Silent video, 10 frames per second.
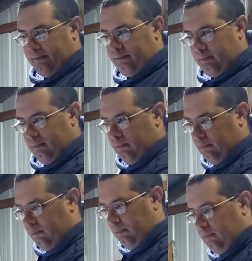
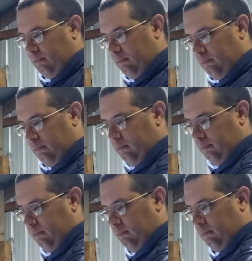
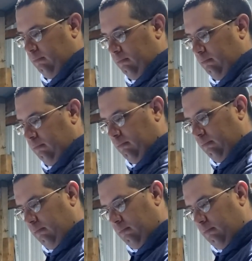
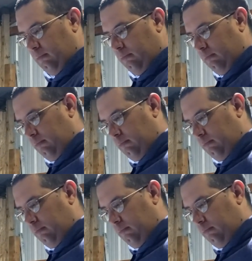[no speech]